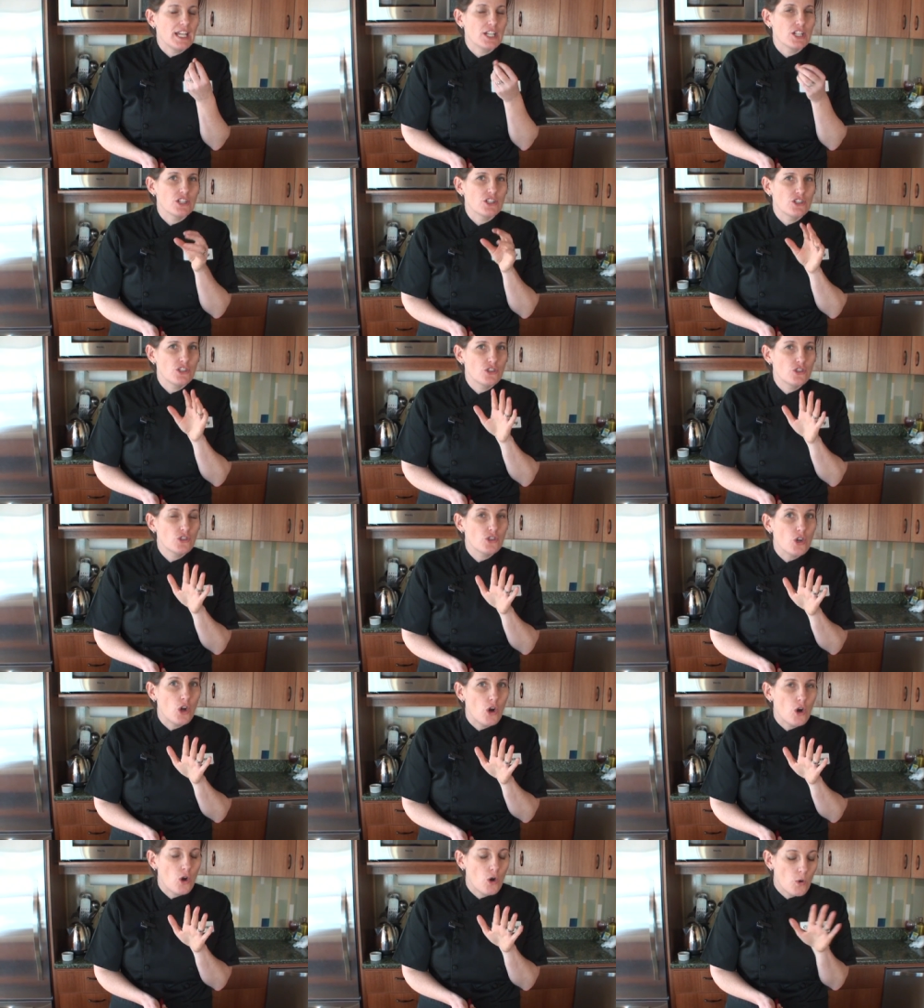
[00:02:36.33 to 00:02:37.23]
It is
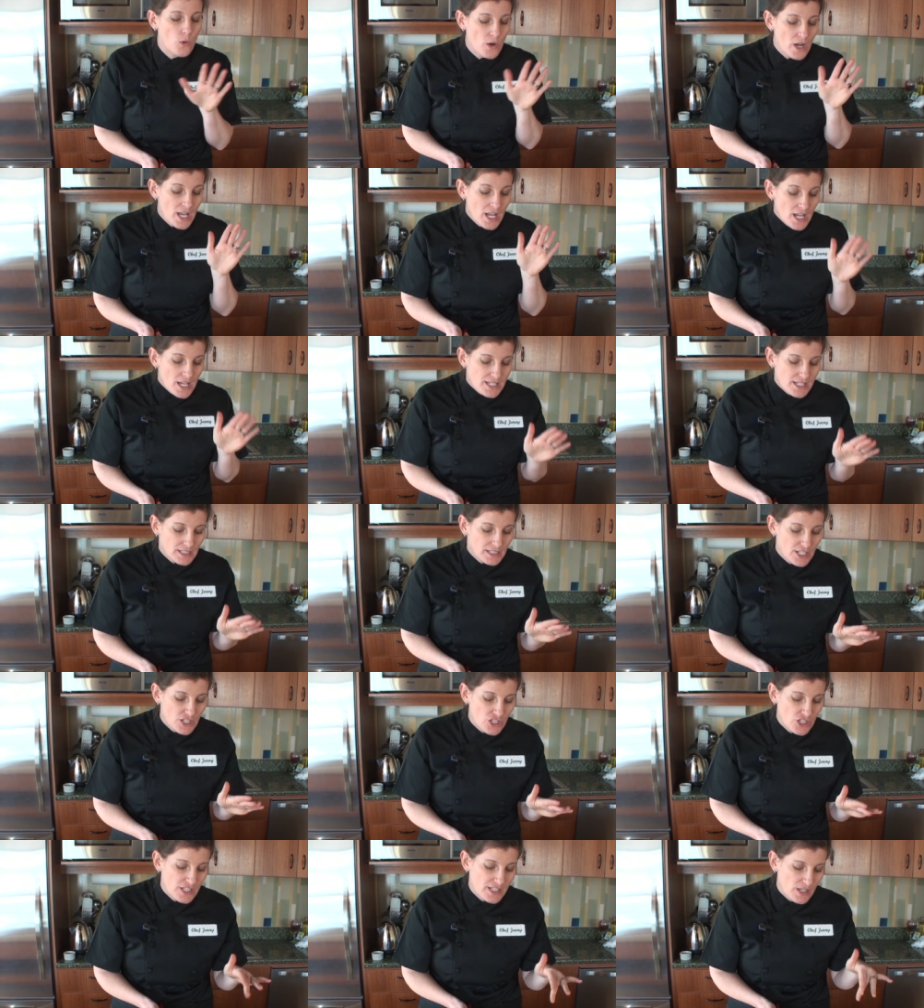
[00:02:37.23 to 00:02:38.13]
so
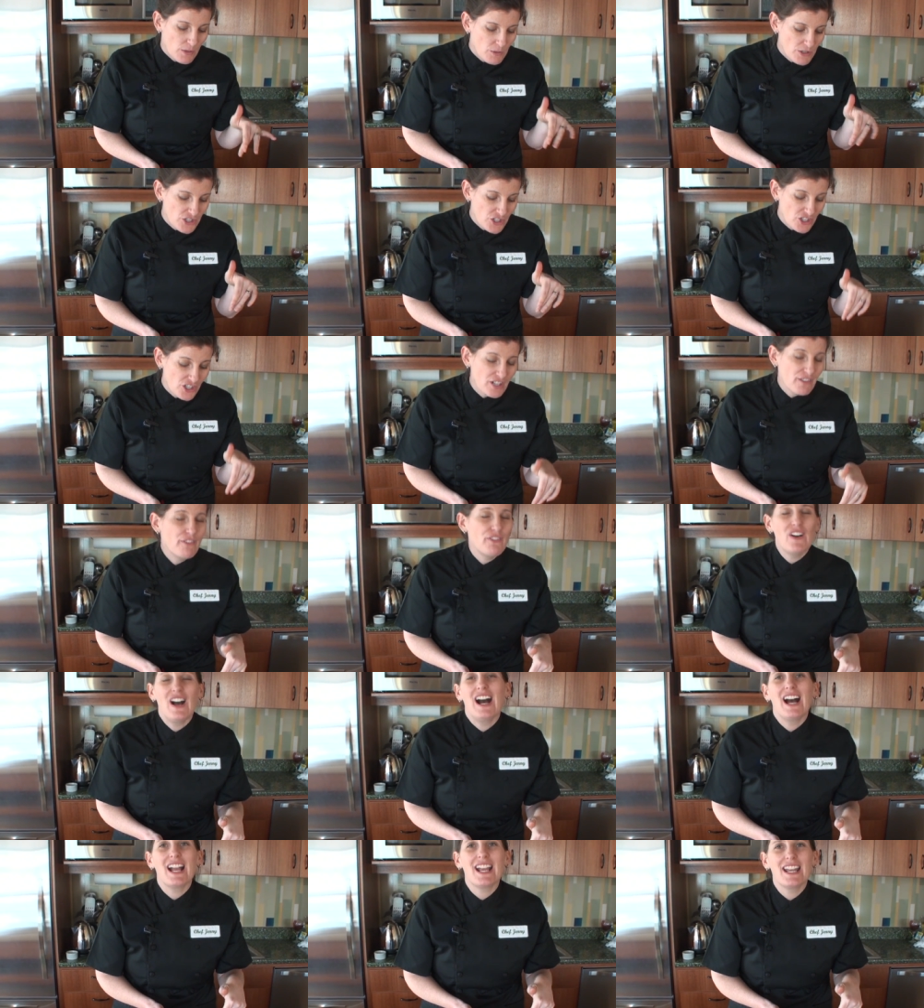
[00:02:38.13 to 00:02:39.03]
delicious. And what you're gonna
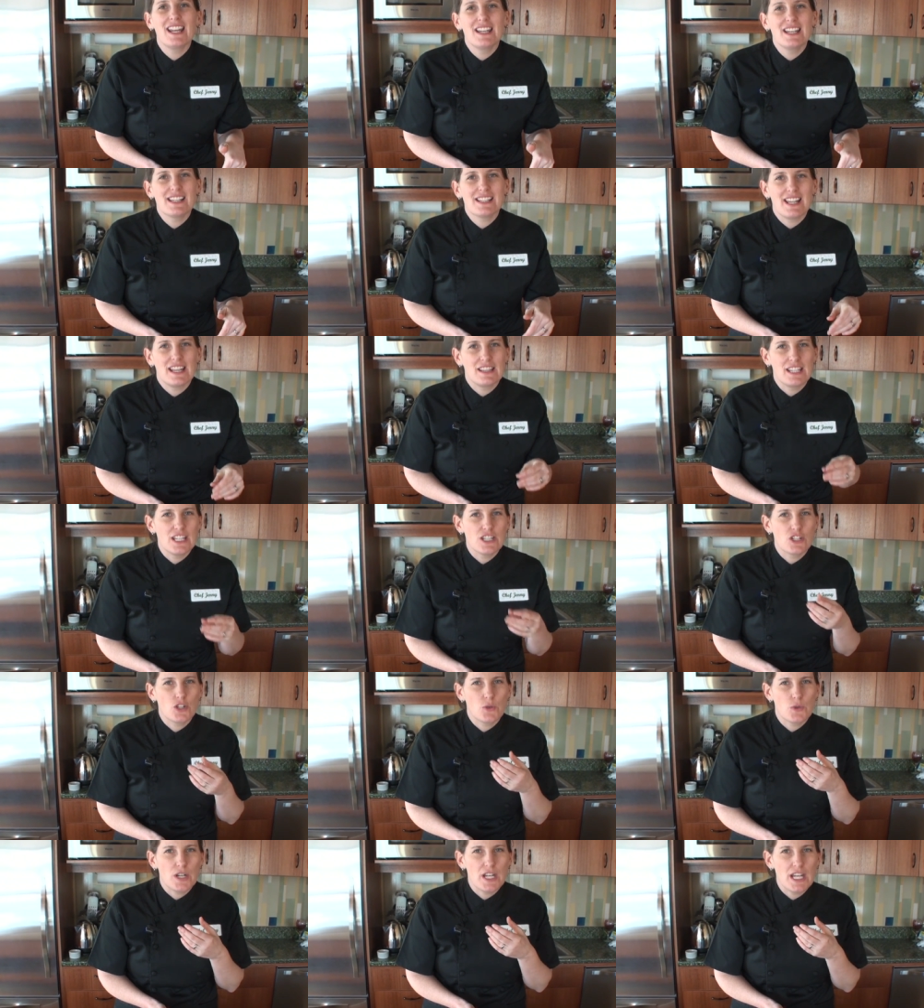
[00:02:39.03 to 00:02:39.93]
find is that
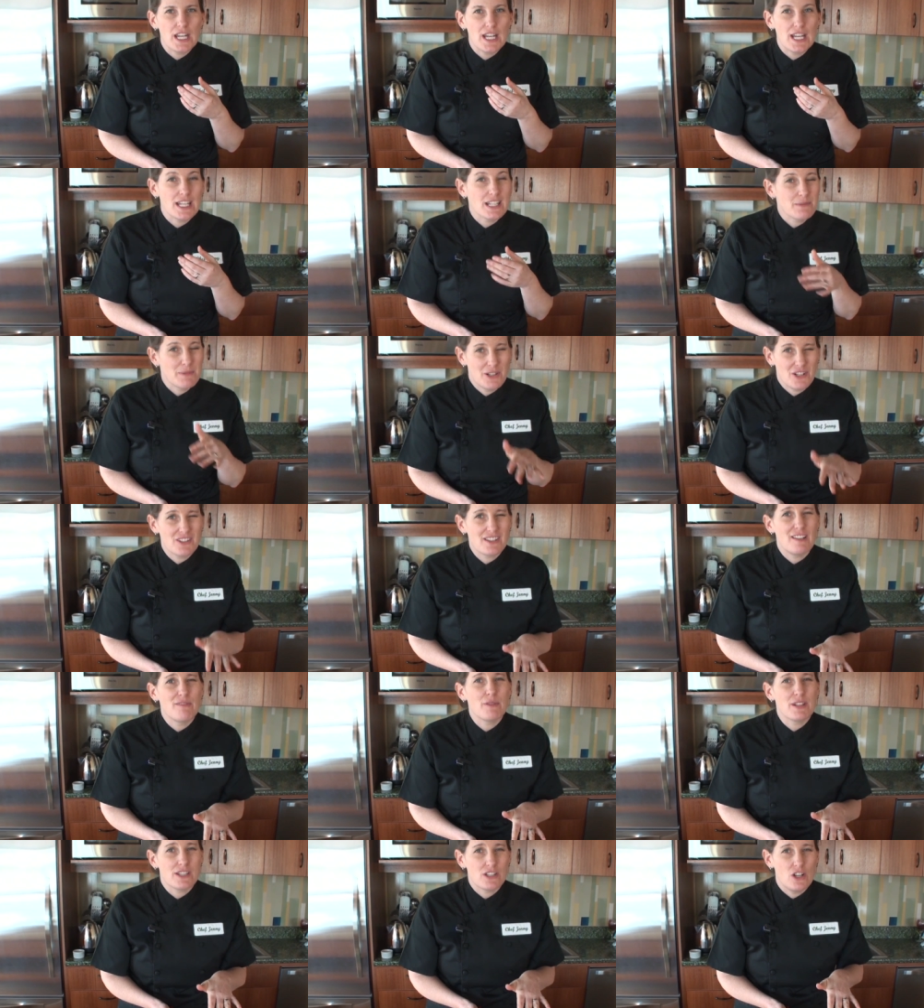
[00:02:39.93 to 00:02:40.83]
these greens, because
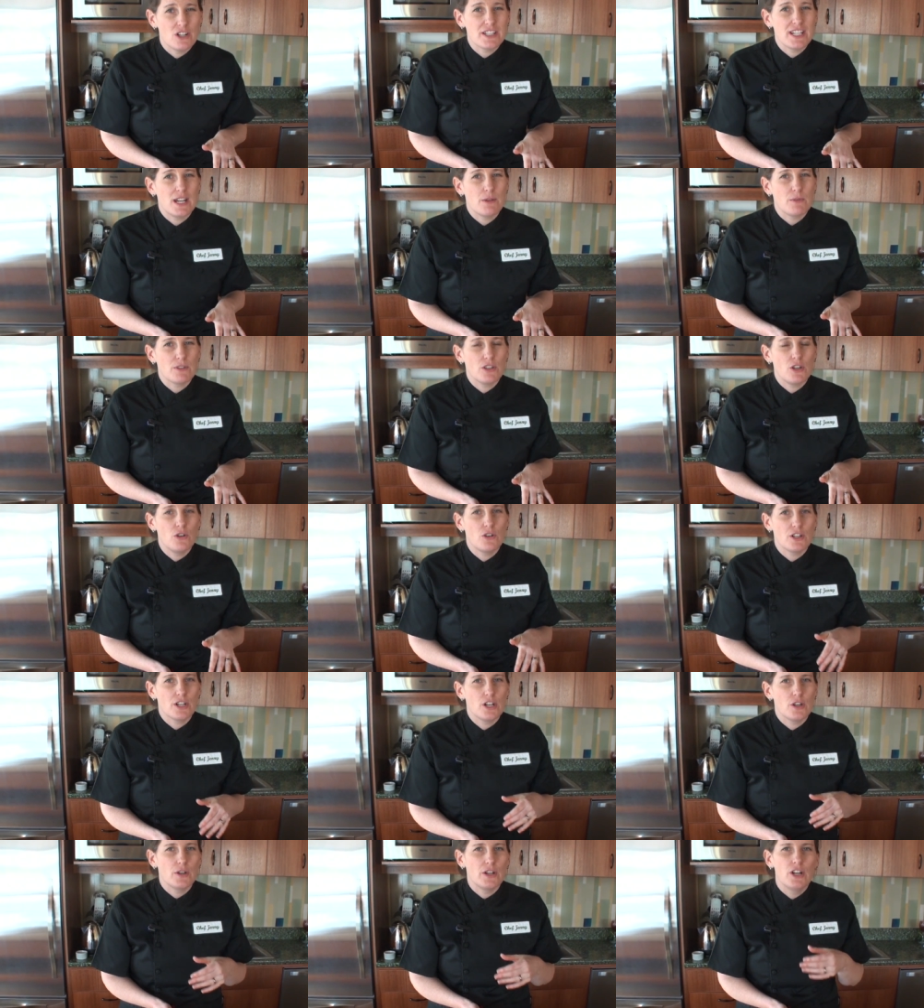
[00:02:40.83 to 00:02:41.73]
they've been sauteed with
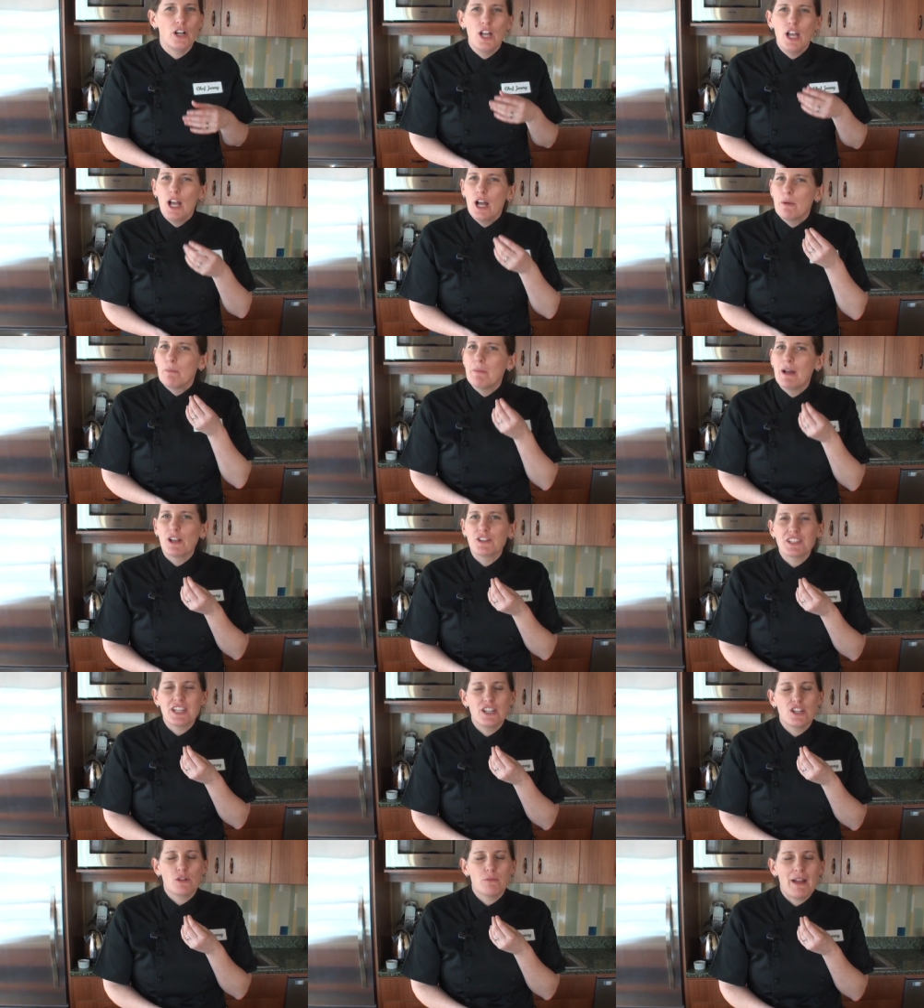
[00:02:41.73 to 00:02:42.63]
coconut oil,
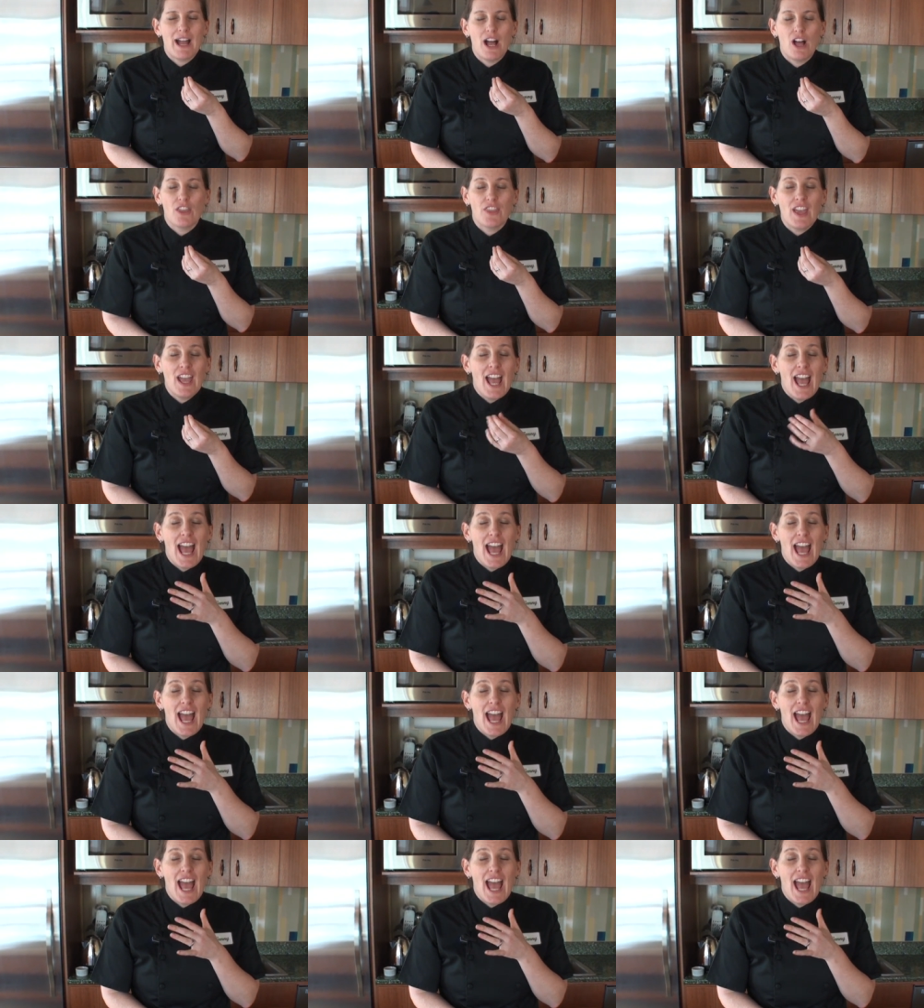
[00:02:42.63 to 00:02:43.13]
melt in your mouth.